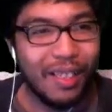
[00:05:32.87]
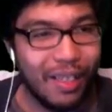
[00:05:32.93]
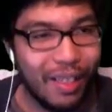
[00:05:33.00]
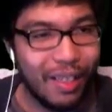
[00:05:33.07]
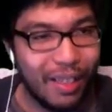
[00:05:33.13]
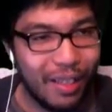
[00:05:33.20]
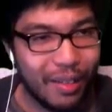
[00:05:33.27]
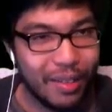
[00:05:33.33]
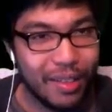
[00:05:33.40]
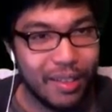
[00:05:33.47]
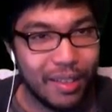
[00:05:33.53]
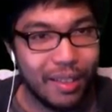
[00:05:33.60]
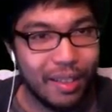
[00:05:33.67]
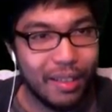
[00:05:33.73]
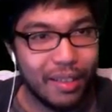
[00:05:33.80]
oh, this
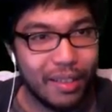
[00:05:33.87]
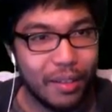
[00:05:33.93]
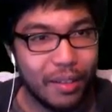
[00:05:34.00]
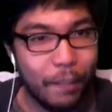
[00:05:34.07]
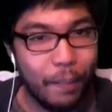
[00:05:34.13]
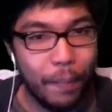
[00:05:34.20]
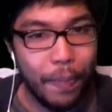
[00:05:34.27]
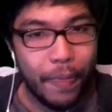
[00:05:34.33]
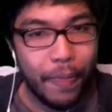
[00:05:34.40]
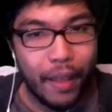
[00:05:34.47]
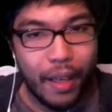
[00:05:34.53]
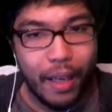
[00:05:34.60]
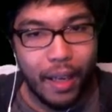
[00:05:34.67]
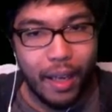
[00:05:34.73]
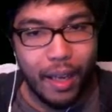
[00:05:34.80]
is awesome.
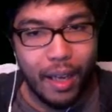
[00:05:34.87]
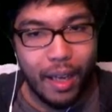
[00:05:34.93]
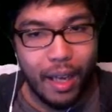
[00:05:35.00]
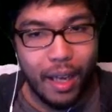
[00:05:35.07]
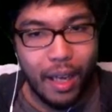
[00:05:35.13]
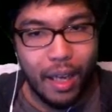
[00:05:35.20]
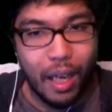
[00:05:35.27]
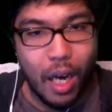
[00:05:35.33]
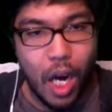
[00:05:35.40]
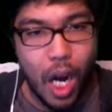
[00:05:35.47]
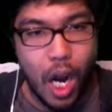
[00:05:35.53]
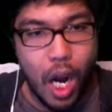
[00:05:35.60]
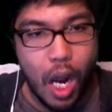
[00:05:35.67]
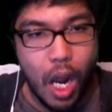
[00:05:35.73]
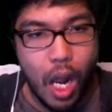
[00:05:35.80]

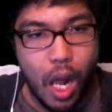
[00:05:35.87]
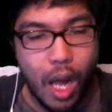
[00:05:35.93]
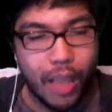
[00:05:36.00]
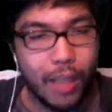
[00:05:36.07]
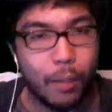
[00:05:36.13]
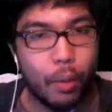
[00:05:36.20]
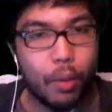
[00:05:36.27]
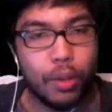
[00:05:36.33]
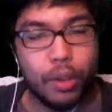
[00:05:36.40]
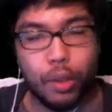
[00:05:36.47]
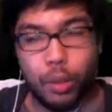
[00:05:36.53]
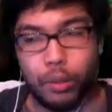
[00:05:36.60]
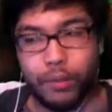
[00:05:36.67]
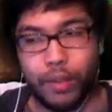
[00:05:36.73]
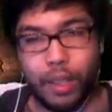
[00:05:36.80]
Uh, I need more
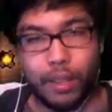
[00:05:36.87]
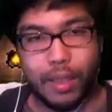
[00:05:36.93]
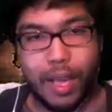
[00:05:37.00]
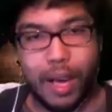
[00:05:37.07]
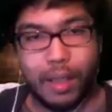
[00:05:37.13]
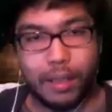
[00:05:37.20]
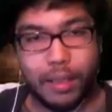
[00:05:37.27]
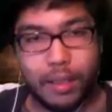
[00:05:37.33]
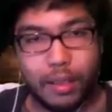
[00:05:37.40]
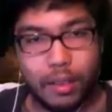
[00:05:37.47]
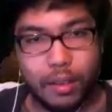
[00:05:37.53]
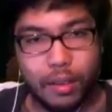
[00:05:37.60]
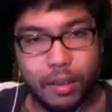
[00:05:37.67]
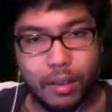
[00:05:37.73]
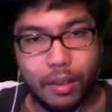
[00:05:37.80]
soul of
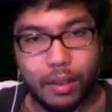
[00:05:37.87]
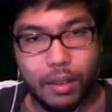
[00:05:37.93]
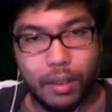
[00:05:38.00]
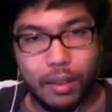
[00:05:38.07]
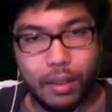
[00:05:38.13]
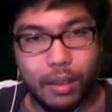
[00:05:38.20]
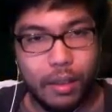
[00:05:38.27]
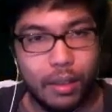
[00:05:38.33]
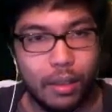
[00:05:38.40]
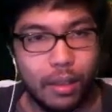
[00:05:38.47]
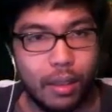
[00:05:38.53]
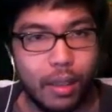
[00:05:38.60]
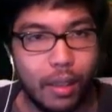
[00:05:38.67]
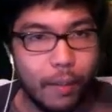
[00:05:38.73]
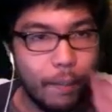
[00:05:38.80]
darkness.
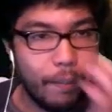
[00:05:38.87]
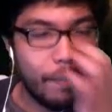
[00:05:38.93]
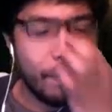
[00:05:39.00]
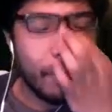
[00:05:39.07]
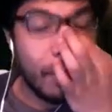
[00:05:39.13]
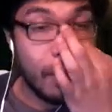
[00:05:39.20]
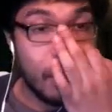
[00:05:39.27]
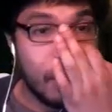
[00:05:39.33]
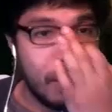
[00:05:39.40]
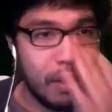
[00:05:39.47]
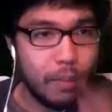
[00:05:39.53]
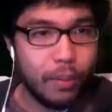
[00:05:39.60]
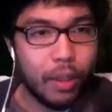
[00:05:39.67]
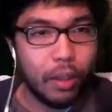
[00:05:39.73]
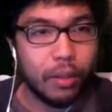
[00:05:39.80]
Alright. Uh,
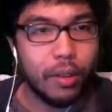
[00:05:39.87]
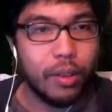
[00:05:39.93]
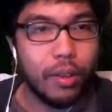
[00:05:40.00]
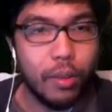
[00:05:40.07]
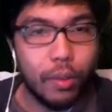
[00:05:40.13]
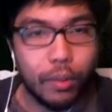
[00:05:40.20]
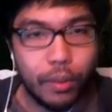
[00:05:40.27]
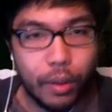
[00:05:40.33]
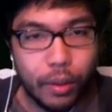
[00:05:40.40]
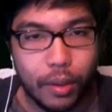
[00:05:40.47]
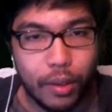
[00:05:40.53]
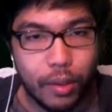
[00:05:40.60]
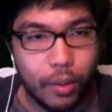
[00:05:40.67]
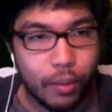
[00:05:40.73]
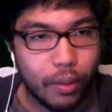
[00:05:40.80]
darkness soul,
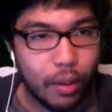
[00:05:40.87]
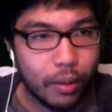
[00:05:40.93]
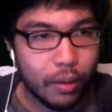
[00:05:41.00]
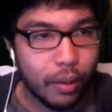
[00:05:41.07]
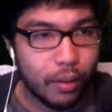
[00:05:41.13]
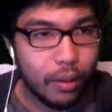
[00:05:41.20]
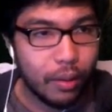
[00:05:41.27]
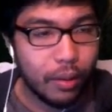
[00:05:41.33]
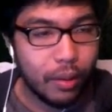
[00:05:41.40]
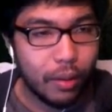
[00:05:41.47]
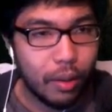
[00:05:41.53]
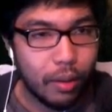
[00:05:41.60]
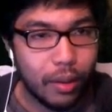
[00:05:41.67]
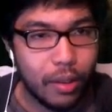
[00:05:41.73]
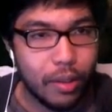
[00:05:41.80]
darkness soul, dark, dark, dark, dark,
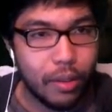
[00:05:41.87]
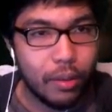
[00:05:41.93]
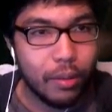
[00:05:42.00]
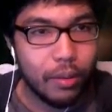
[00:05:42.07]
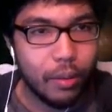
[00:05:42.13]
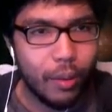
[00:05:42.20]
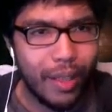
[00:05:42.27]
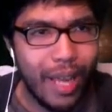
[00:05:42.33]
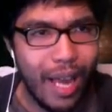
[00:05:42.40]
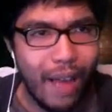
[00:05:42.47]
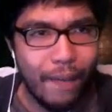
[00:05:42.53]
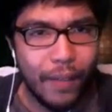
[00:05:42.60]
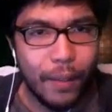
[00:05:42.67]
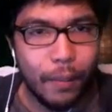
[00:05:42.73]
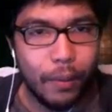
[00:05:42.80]
darkness soul. Do I
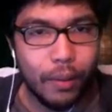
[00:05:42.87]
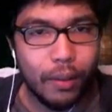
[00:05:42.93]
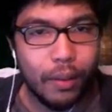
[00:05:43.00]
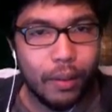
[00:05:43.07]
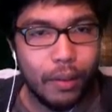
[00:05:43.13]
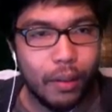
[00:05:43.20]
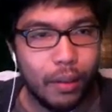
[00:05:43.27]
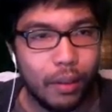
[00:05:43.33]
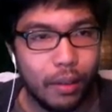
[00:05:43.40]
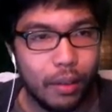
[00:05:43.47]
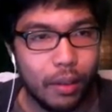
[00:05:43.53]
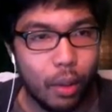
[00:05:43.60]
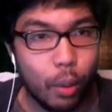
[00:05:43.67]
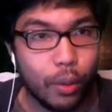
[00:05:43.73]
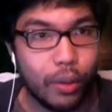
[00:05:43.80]
have any more?
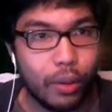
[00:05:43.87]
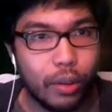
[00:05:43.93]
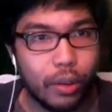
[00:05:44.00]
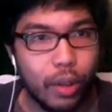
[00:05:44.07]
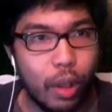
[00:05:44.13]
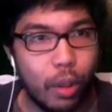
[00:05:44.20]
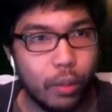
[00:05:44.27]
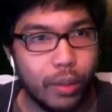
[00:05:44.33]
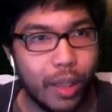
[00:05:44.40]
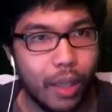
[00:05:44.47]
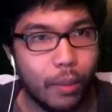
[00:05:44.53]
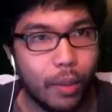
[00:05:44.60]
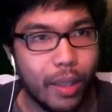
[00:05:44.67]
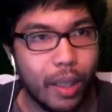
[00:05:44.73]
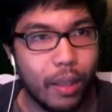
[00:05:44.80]
Or, no, did I
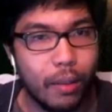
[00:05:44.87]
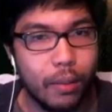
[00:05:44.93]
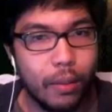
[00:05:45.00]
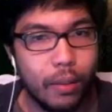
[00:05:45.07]
run out?